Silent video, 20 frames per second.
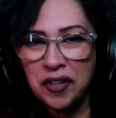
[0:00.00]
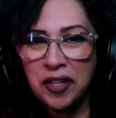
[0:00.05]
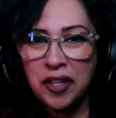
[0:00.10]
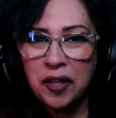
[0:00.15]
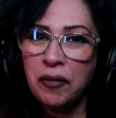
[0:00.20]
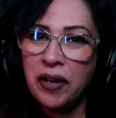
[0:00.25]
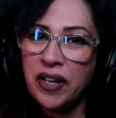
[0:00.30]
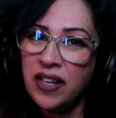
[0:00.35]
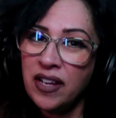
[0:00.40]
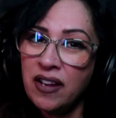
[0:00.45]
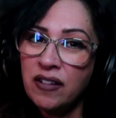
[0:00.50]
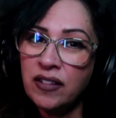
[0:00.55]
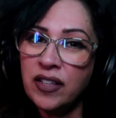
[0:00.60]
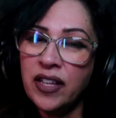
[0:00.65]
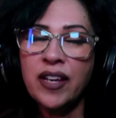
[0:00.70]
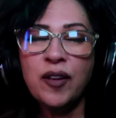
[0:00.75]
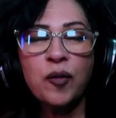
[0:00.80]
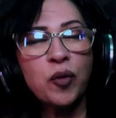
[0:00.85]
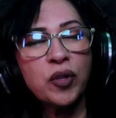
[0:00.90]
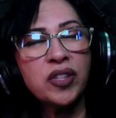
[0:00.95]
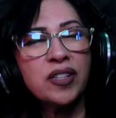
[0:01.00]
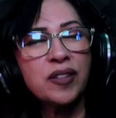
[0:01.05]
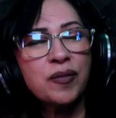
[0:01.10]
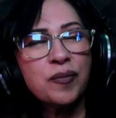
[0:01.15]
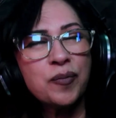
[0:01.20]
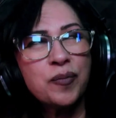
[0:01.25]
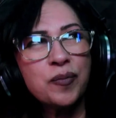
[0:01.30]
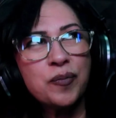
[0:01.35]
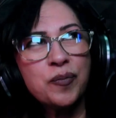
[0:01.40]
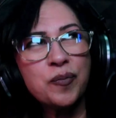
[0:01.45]
feeling right now, like, what the
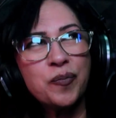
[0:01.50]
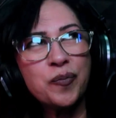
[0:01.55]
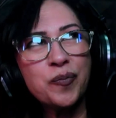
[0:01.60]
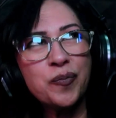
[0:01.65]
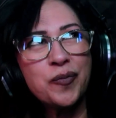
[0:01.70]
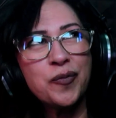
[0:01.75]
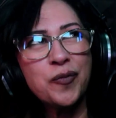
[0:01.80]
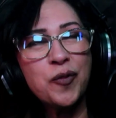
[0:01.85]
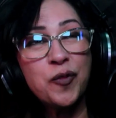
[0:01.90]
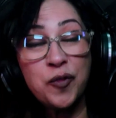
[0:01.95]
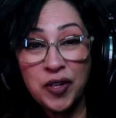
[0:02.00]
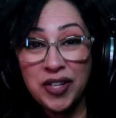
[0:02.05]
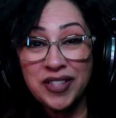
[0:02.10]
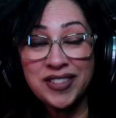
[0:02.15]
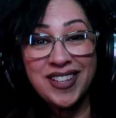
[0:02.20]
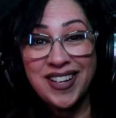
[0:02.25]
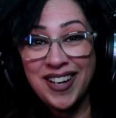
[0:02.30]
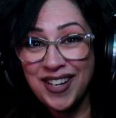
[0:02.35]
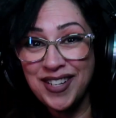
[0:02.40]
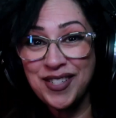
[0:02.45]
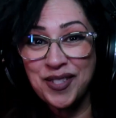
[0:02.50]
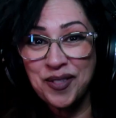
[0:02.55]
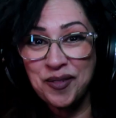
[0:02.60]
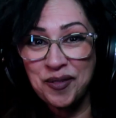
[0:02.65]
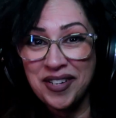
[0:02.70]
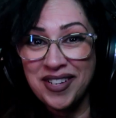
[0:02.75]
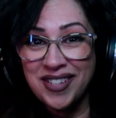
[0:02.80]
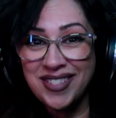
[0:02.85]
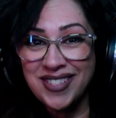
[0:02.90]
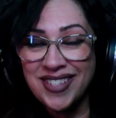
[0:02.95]
fuck did I just
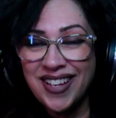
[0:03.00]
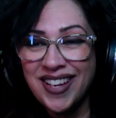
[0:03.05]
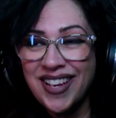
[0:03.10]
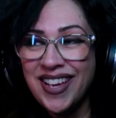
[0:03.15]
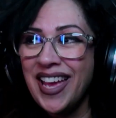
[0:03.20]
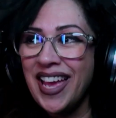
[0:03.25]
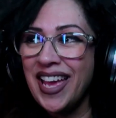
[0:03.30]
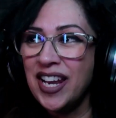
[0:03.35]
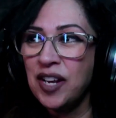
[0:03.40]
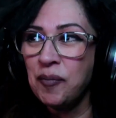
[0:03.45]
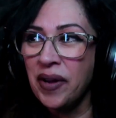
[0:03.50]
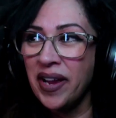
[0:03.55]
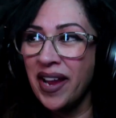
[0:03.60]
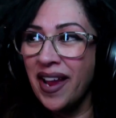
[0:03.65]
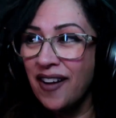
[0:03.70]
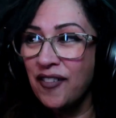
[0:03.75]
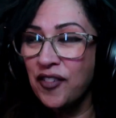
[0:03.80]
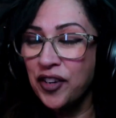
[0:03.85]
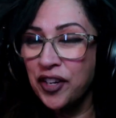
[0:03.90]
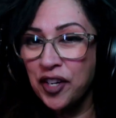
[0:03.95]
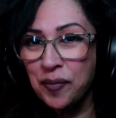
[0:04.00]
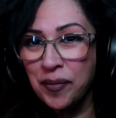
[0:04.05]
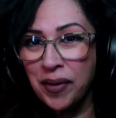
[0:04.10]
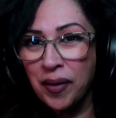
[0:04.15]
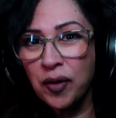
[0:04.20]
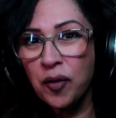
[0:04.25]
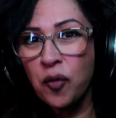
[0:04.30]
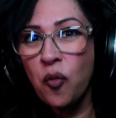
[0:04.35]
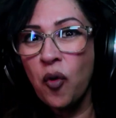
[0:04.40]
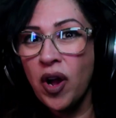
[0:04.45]
watch? And am I ever going to be
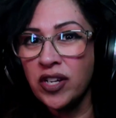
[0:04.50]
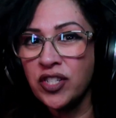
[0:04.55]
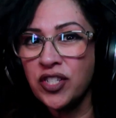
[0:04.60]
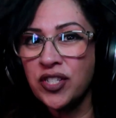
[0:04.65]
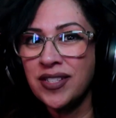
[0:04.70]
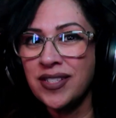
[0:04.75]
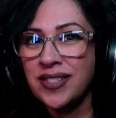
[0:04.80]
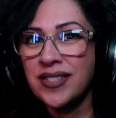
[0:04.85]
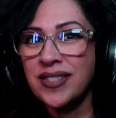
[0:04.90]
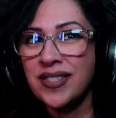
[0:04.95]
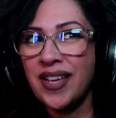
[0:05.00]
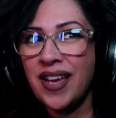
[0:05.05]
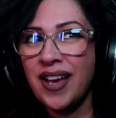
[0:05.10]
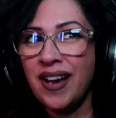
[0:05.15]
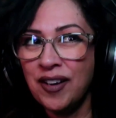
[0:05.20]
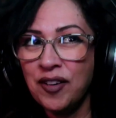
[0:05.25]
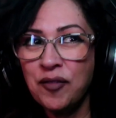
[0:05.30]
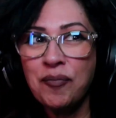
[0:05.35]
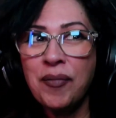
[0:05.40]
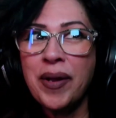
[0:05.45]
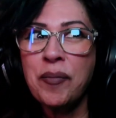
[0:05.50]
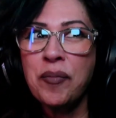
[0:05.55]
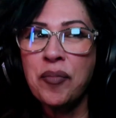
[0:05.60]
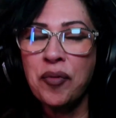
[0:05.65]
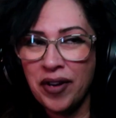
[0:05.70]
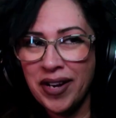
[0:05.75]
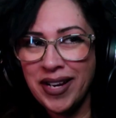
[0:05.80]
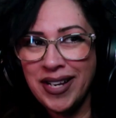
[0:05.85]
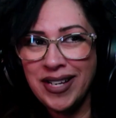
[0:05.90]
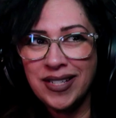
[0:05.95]
able to wash this out of my
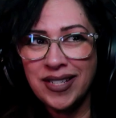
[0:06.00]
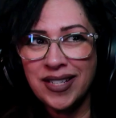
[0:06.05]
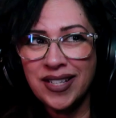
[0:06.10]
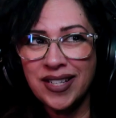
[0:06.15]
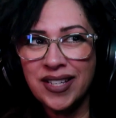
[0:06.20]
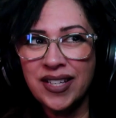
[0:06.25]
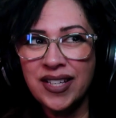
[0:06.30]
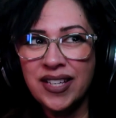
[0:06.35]
brain?